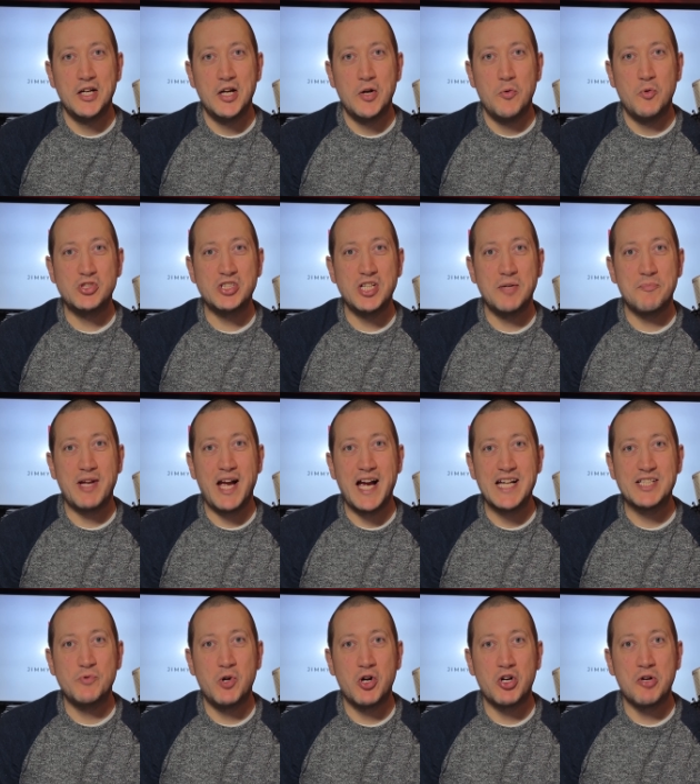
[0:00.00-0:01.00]
What's up,
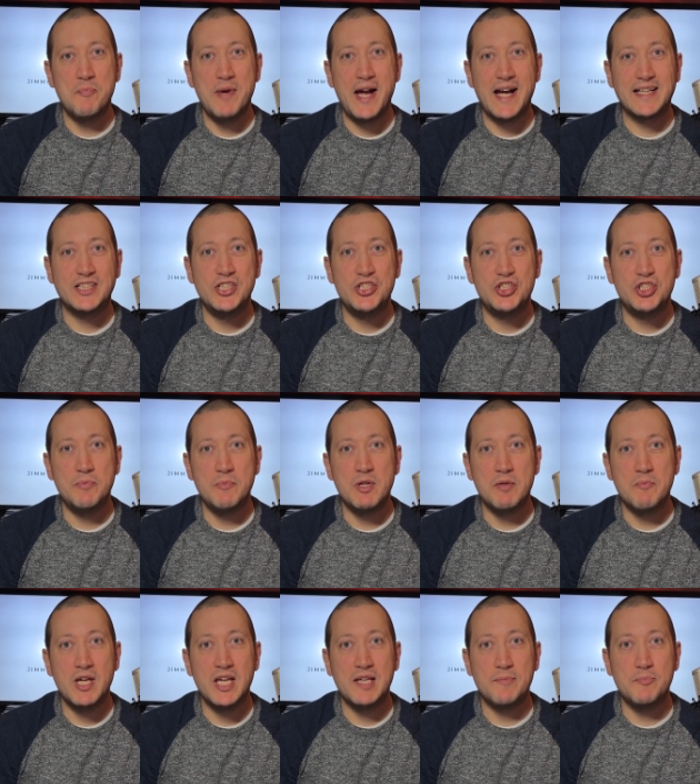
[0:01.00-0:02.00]
guys? Welcome back to Jimmy
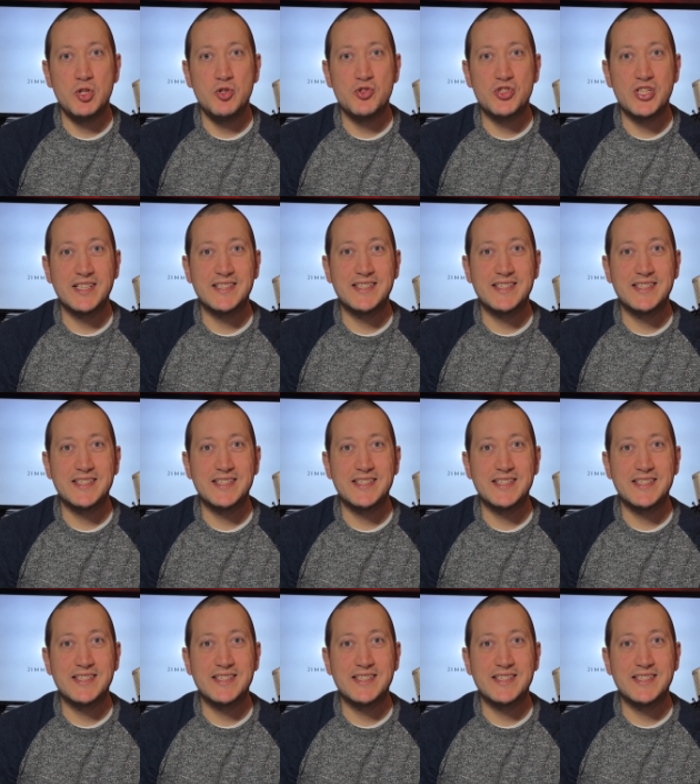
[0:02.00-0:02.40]
Make Music.